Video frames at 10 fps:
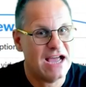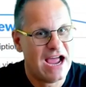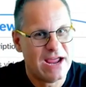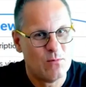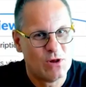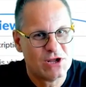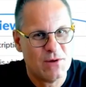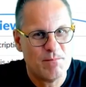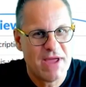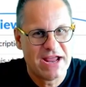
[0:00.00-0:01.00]
Hi and
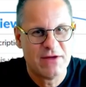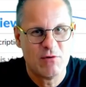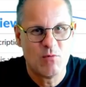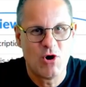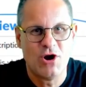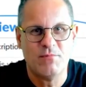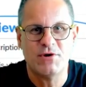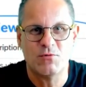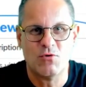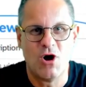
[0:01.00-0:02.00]
welcome back everyone, me
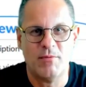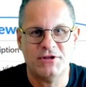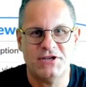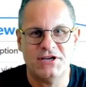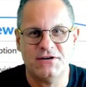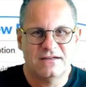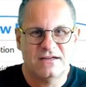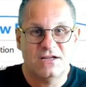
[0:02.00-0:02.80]
Robert here.